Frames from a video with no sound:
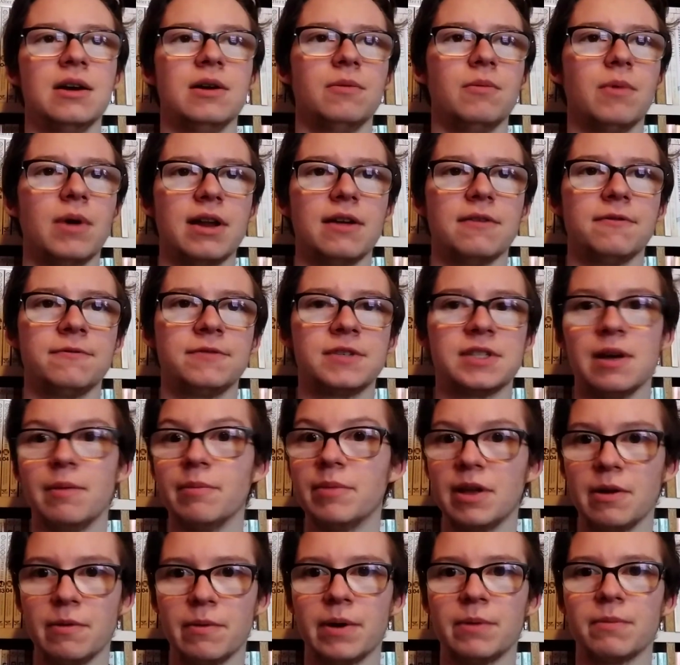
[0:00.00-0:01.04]
What if
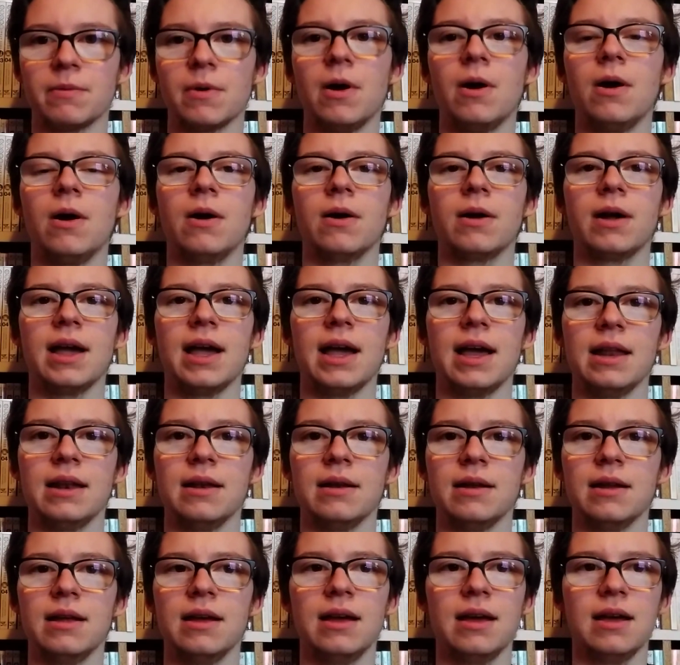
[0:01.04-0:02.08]
something went wrong
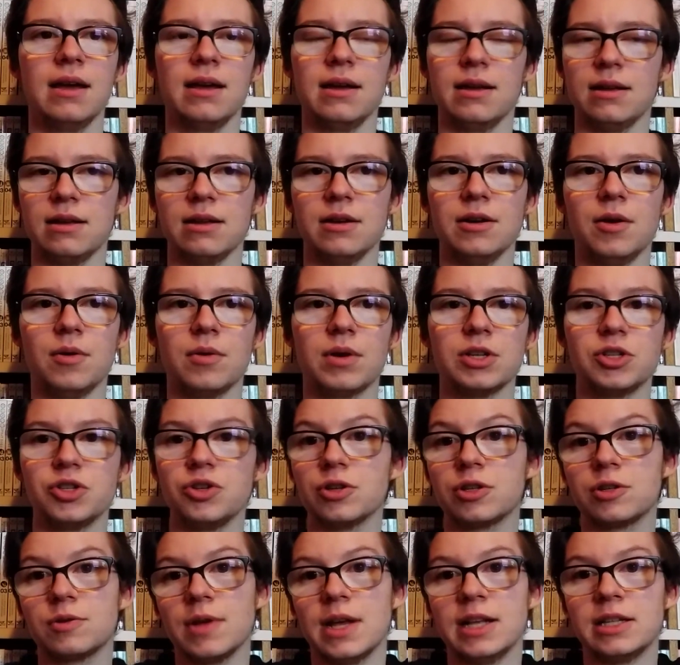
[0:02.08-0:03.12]
and you know, because
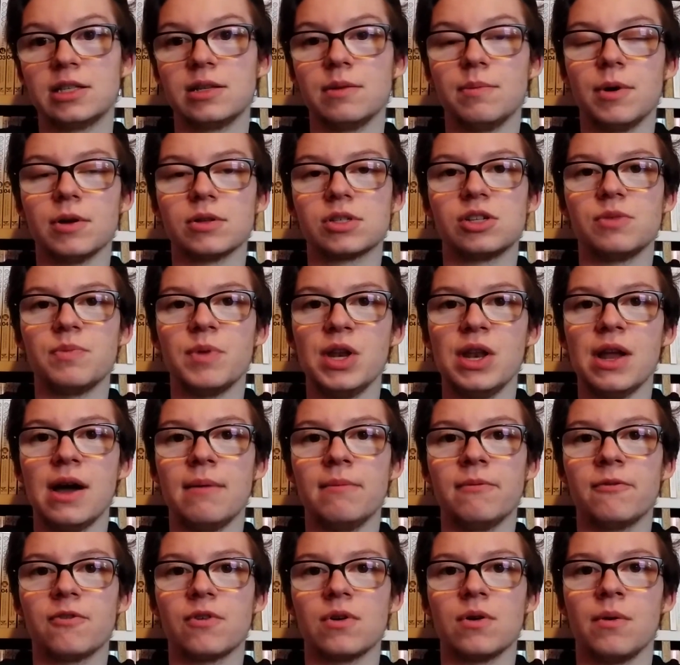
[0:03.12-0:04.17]
it's supposed to be
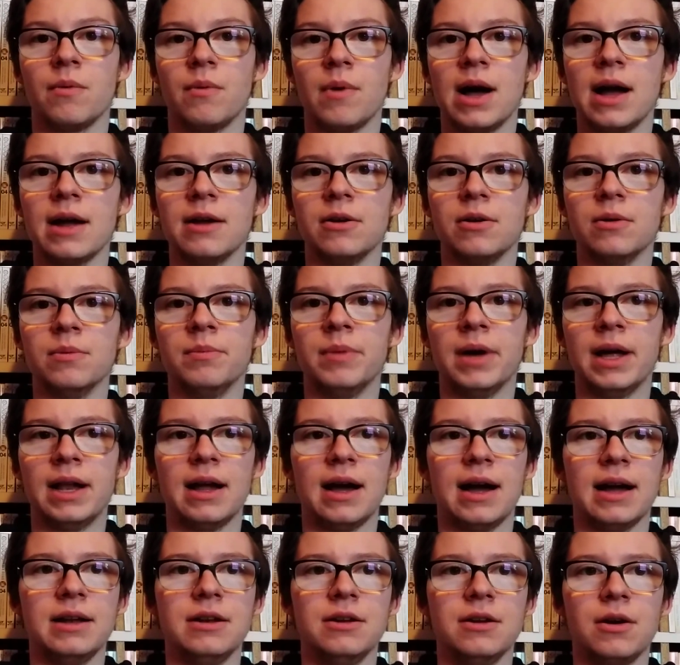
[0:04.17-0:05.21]
numb for a while, but
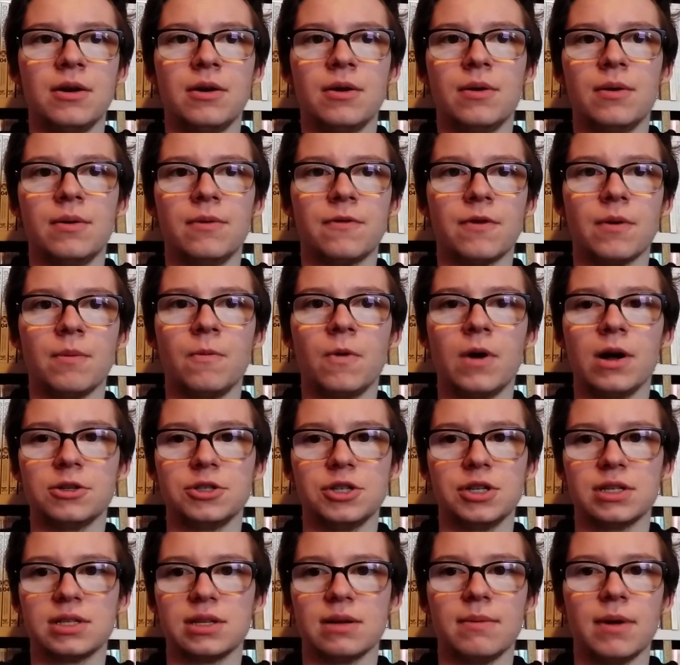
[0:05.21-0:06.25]
I know from
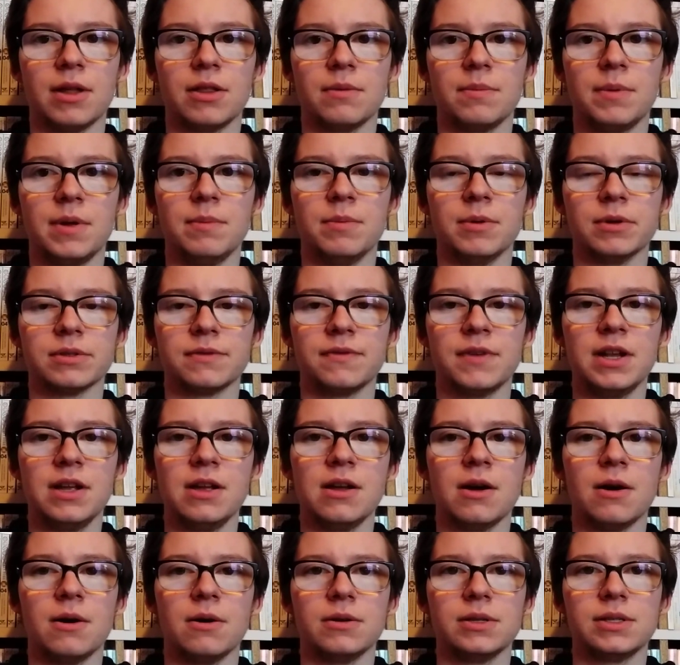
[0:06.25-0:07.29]
watching some other people's
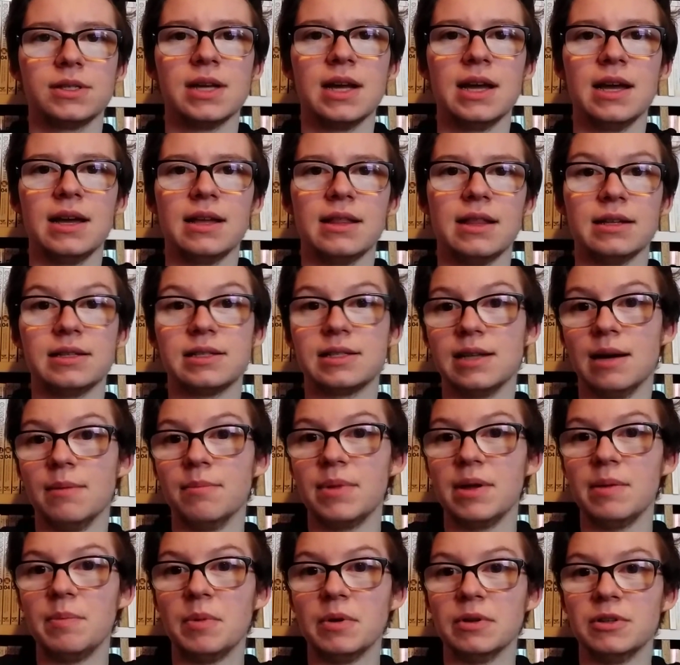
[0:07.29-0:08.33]
videos that some
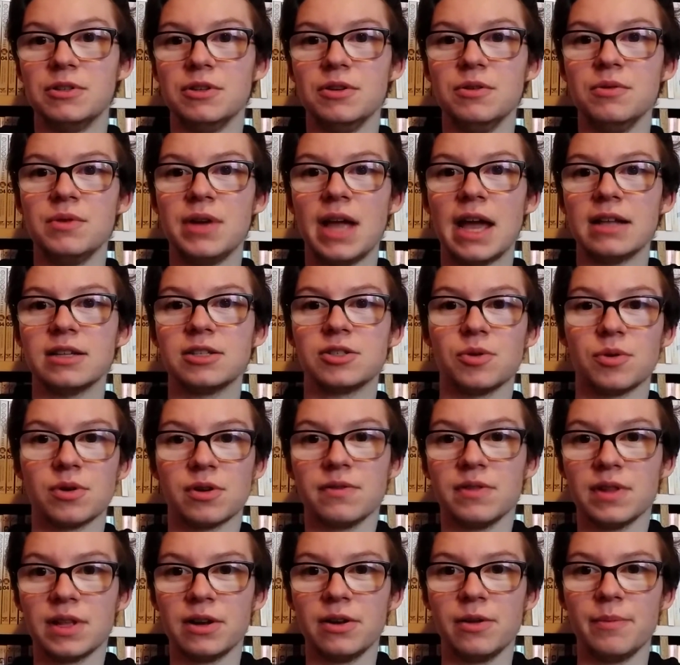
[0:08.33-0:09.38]
people do get sort
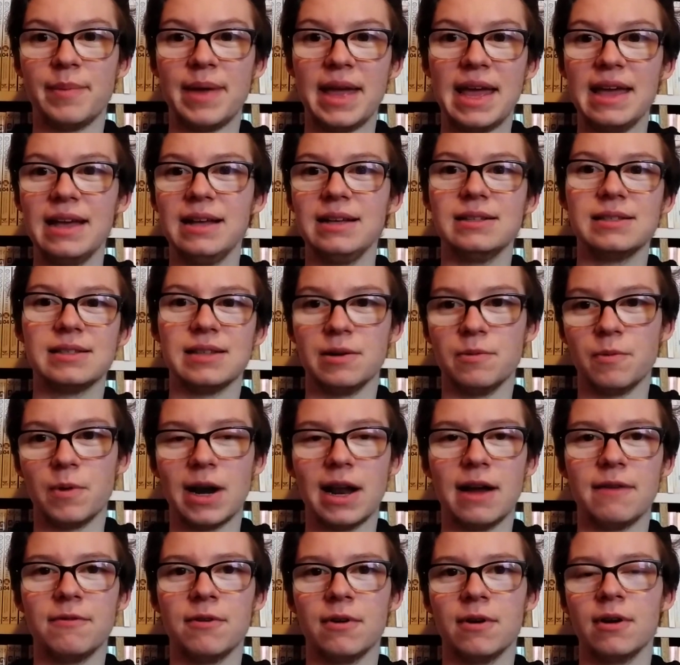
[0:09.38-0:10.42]
of little pings and
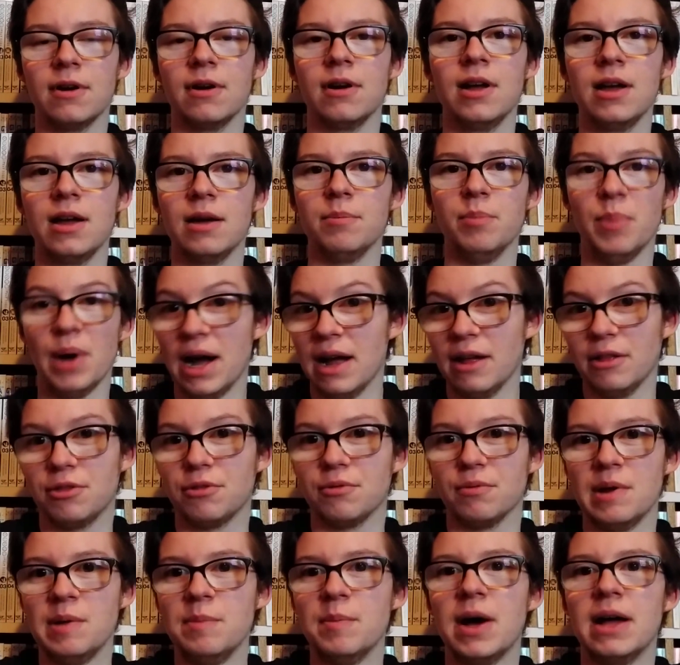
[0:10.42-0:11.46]
whatever by
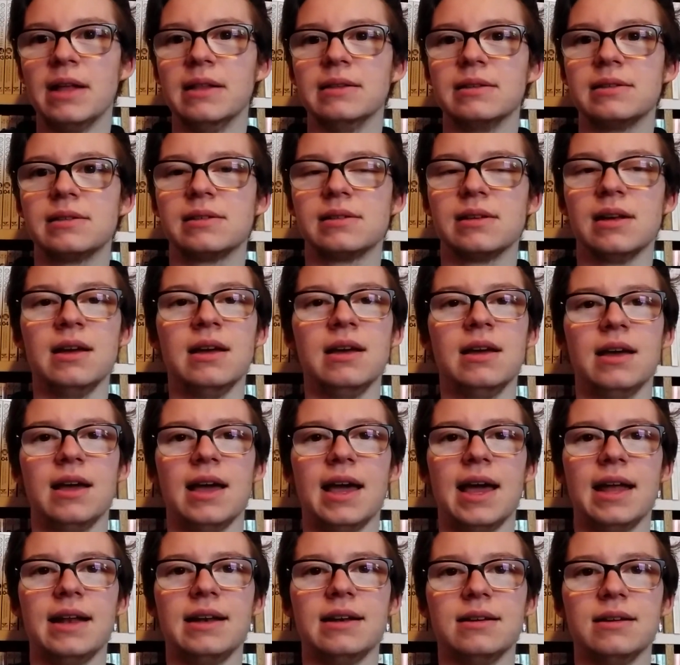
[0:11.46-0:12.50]
3 months,
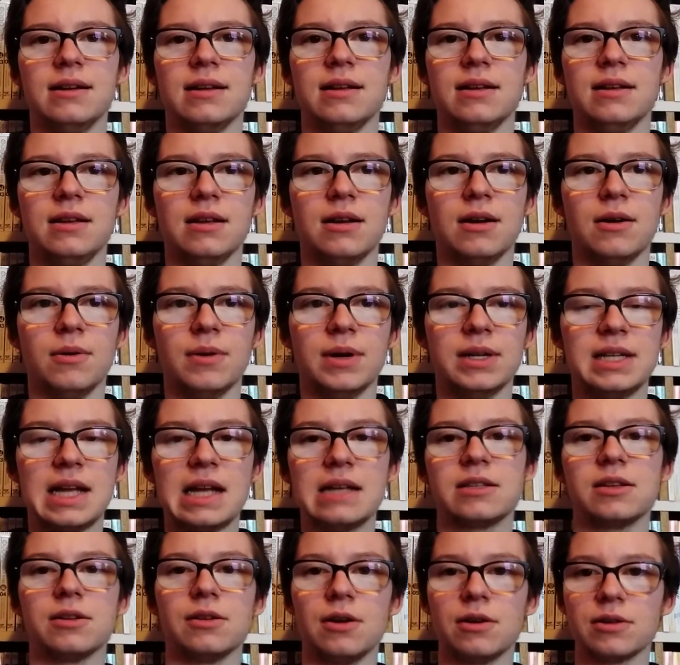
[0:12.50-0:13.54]
and you know, it
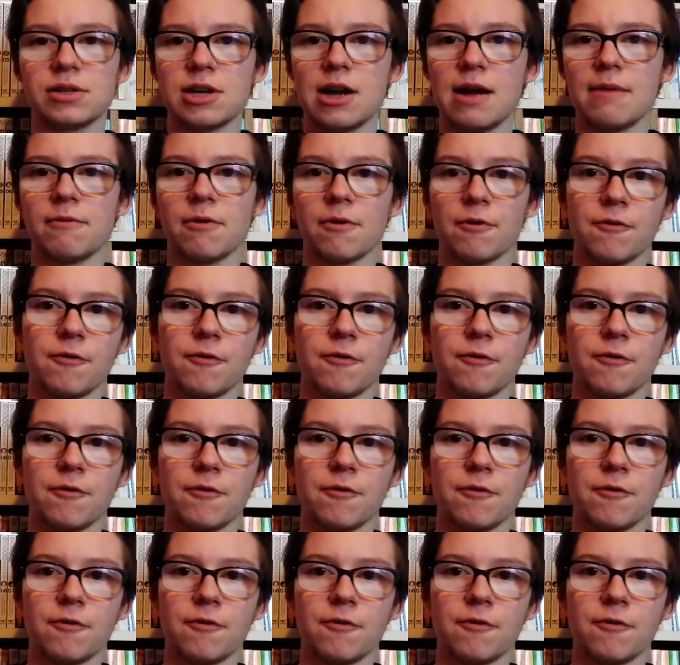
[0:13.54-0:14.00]
takes a long time for